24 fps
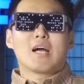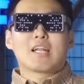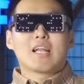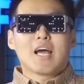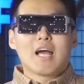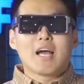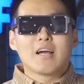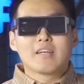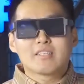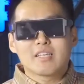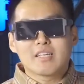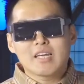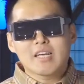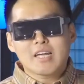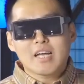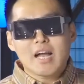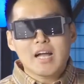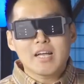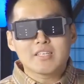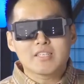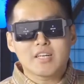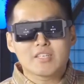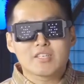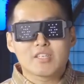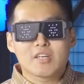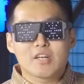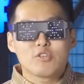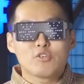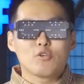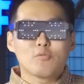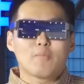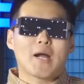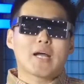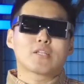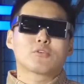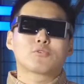The car is far away
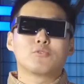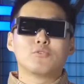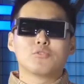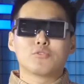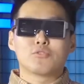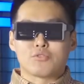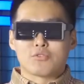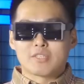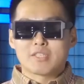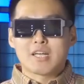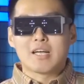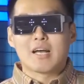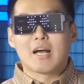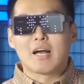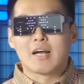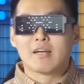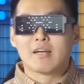overall this curve is